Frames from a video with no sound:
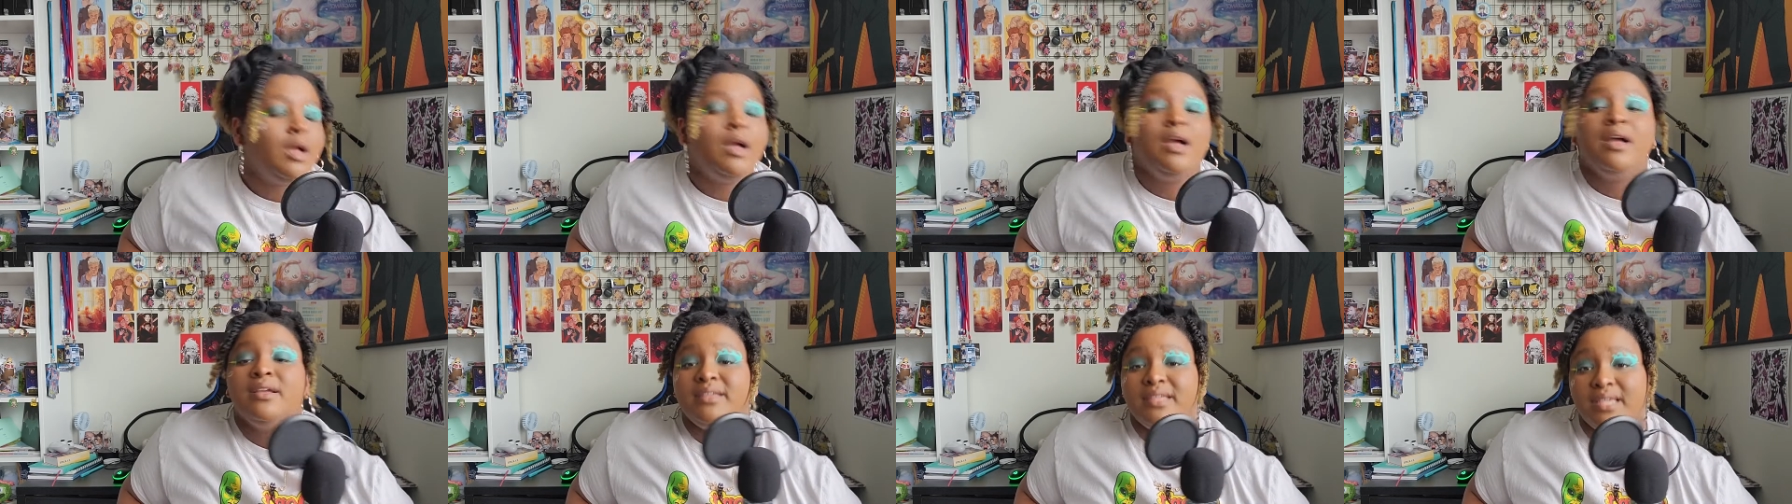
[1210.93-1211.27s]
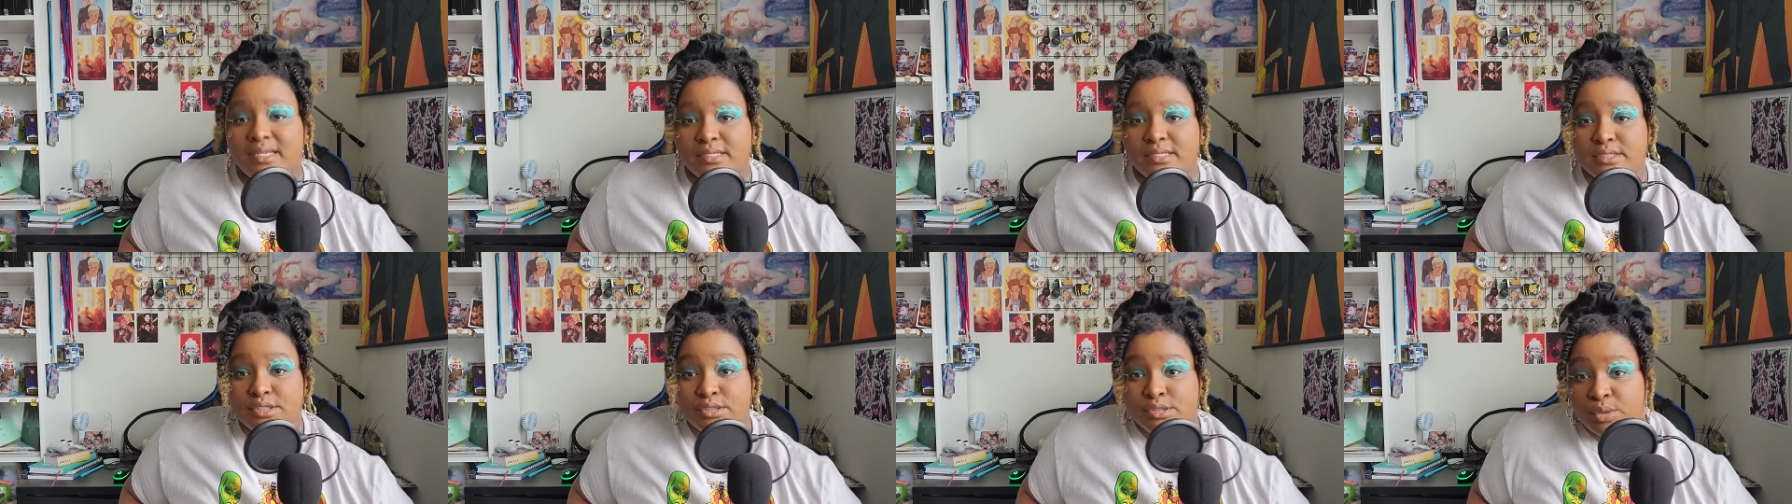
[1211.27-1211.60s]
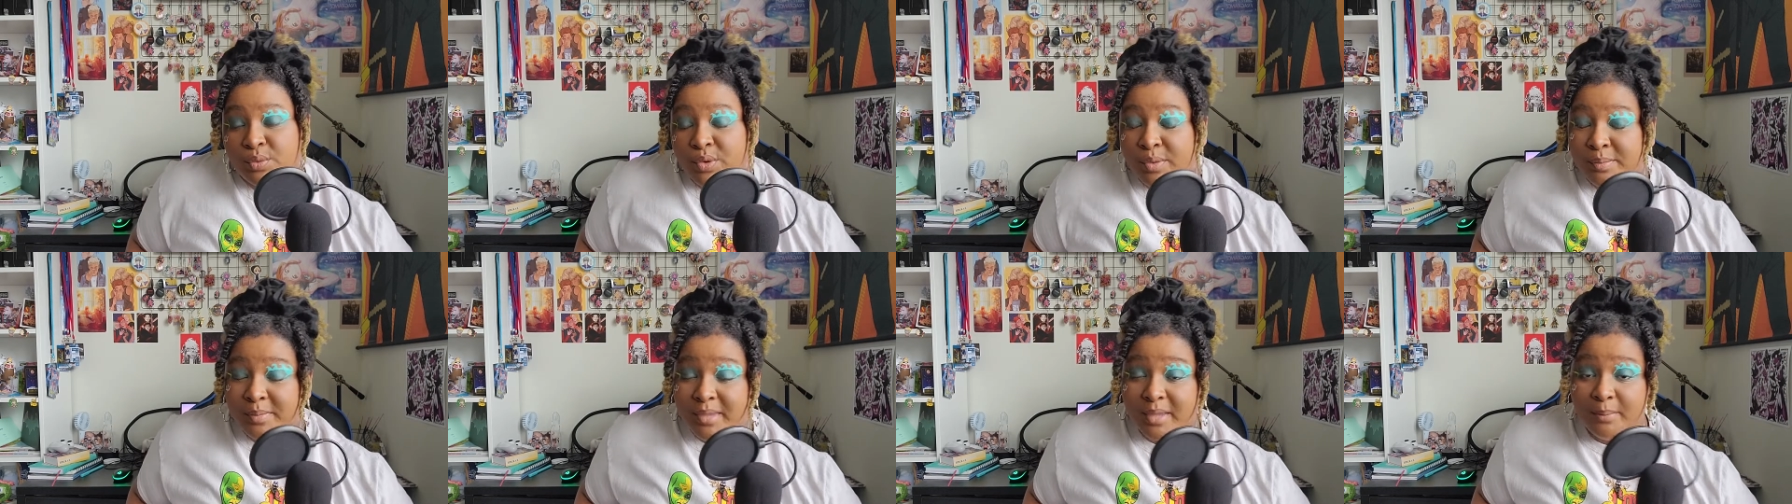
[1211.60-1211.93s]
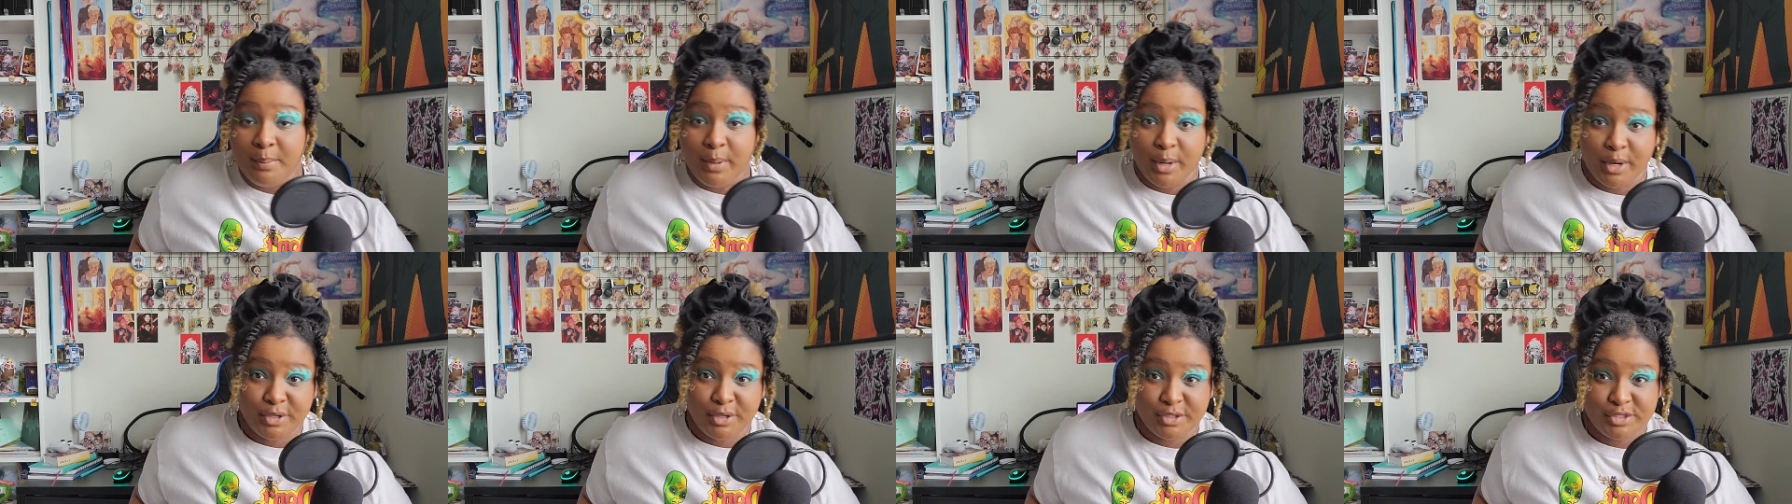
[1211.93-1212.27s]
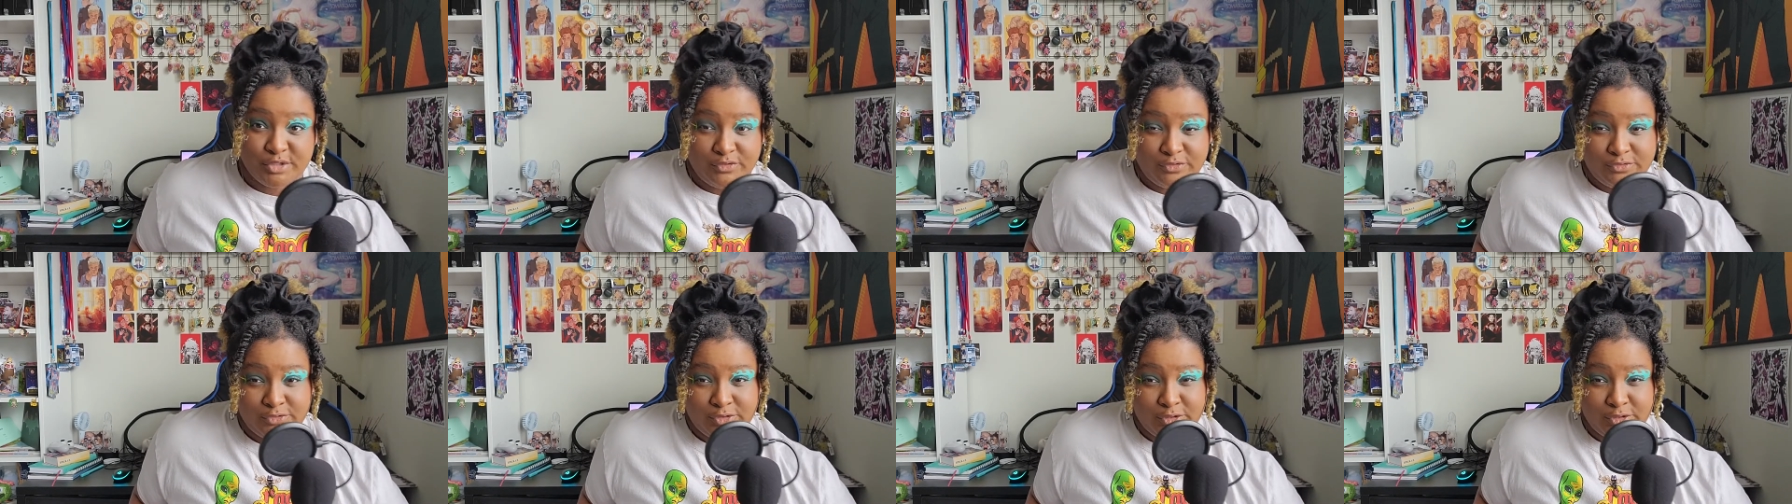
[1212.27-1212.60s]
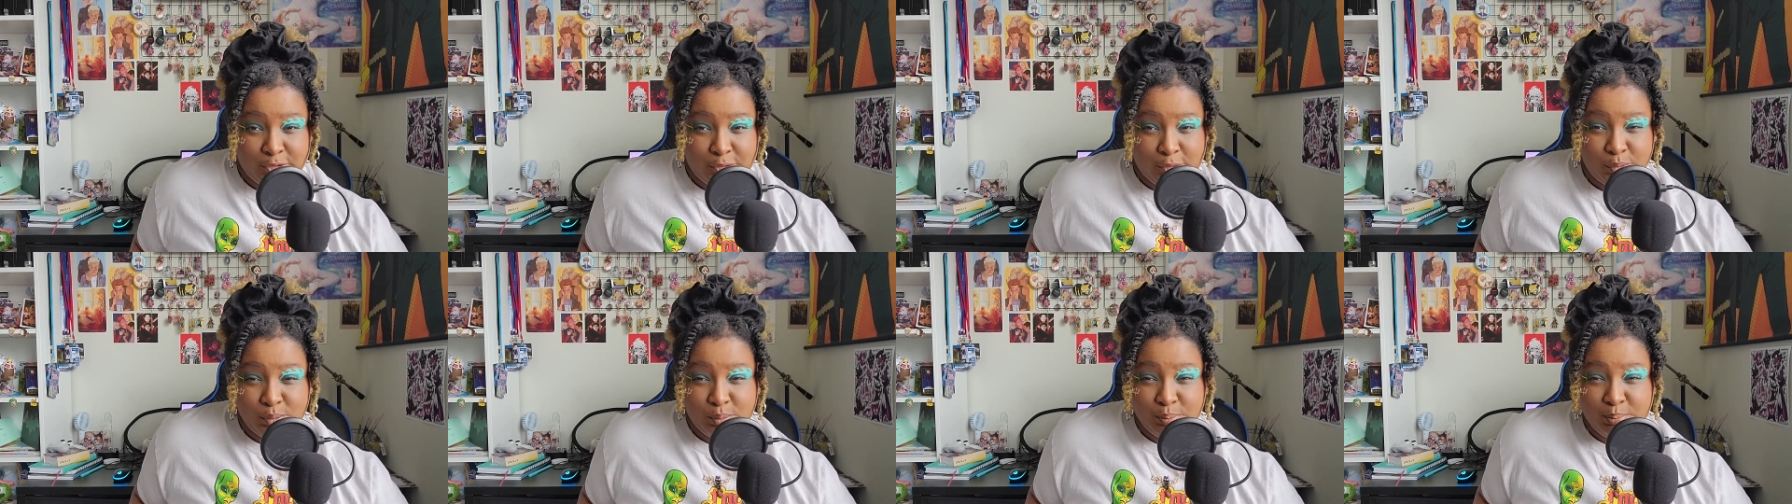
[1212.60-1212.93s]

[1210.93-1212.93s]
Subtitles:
yes. So we meet Persephone.